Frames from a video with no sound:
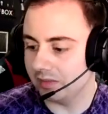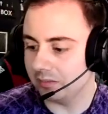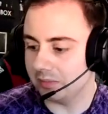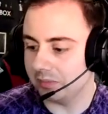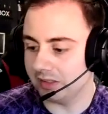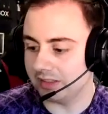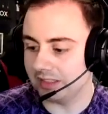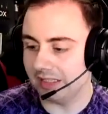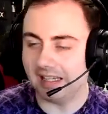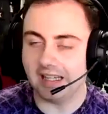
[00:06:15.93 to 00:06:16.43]

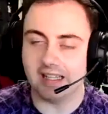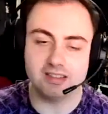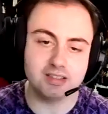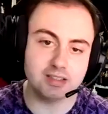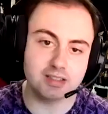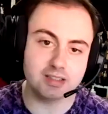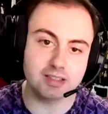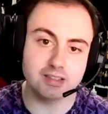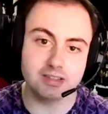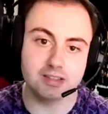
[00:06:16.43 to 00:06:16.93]
But the
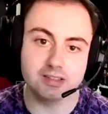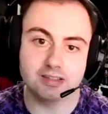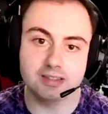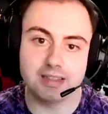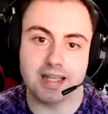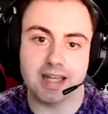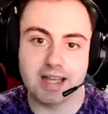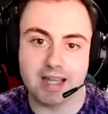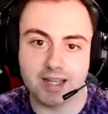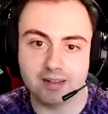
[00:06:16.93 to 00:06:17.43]
attic isn't
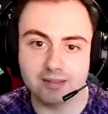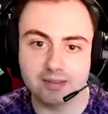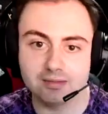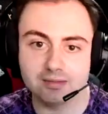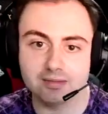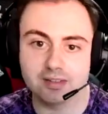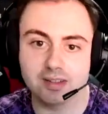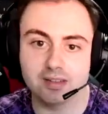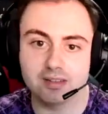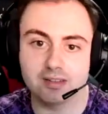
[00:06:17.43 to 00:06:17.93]
there.
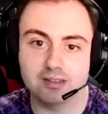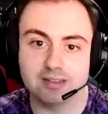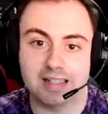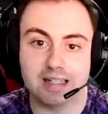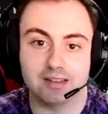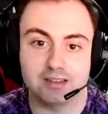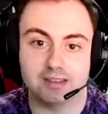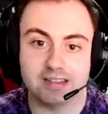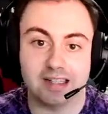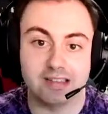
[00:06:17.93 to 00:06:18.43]

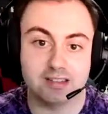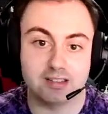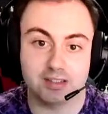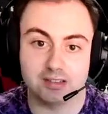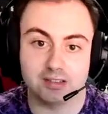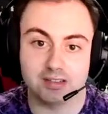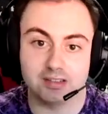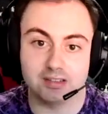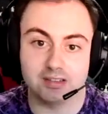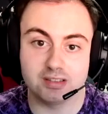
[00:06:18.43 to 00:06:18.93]
That's
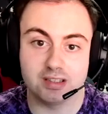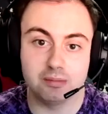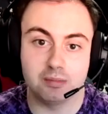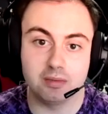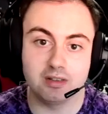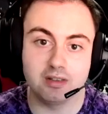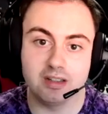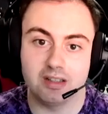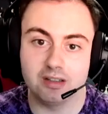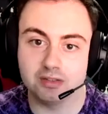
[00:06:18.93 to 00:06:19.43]
just
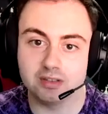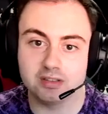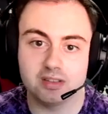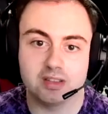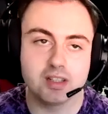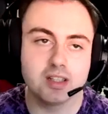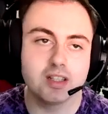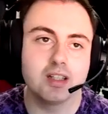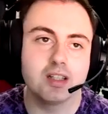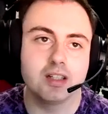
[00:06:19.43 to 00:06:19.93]
somewhere else.
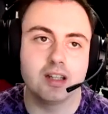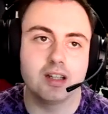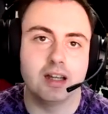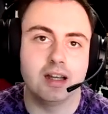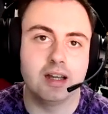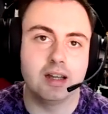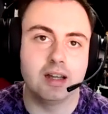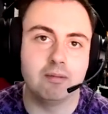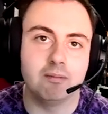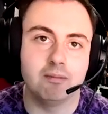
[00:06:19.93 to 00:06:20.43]

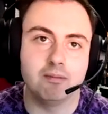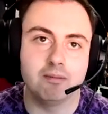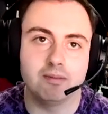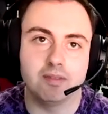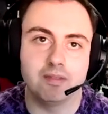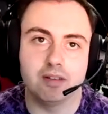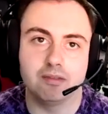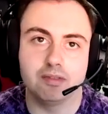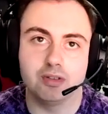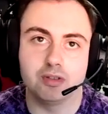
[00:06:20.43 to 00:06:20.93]

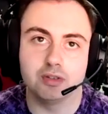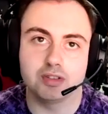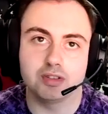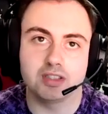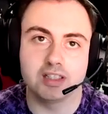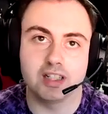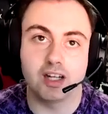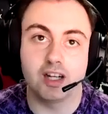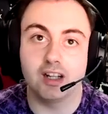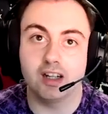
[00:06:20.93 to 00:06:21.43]

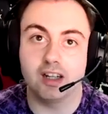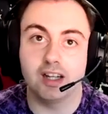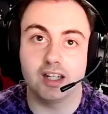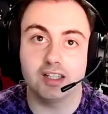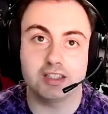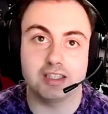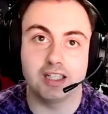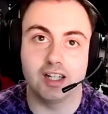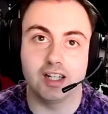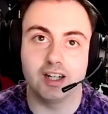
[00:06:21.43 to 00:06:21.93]
Unfortunately, I
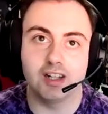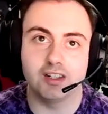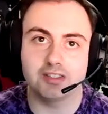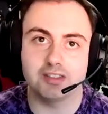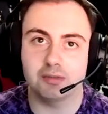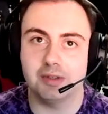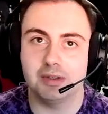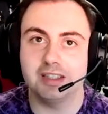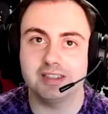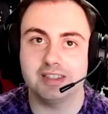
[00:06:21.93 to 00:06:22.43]
actually
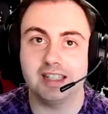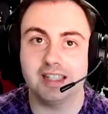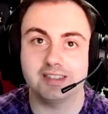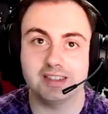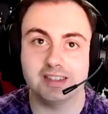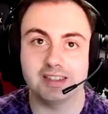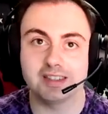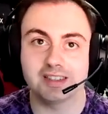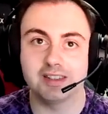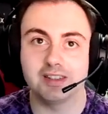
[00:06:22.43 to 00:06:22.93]
asked, "Where's the
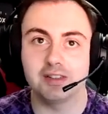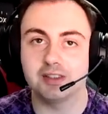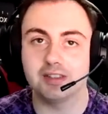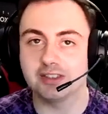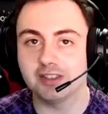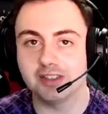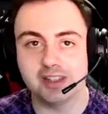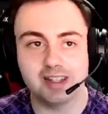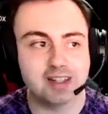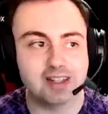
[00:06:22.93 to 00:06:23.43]
attic?" Oh, it's
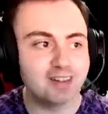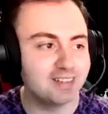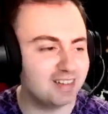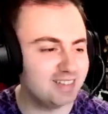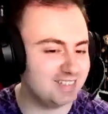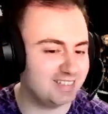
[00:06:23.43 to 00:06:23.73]
not here.